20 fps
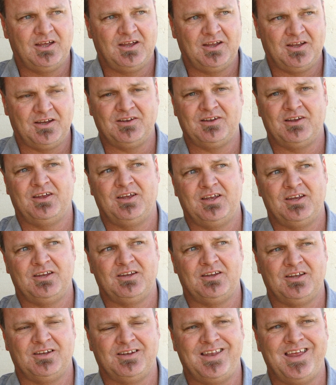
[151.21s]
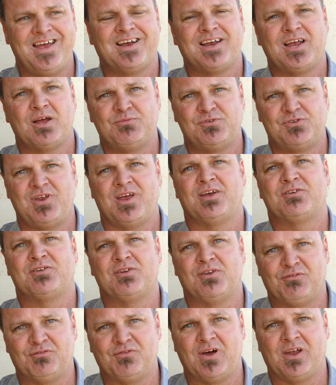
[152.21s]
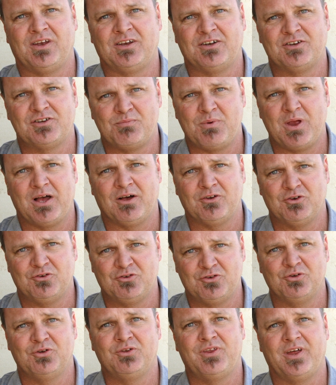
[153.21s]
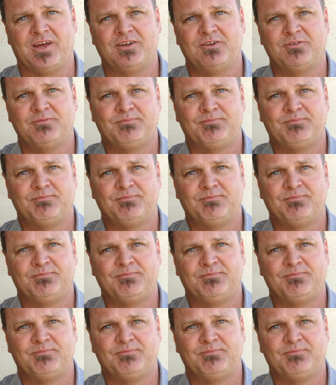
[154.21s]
And it now comes down to the funding to be able to do that.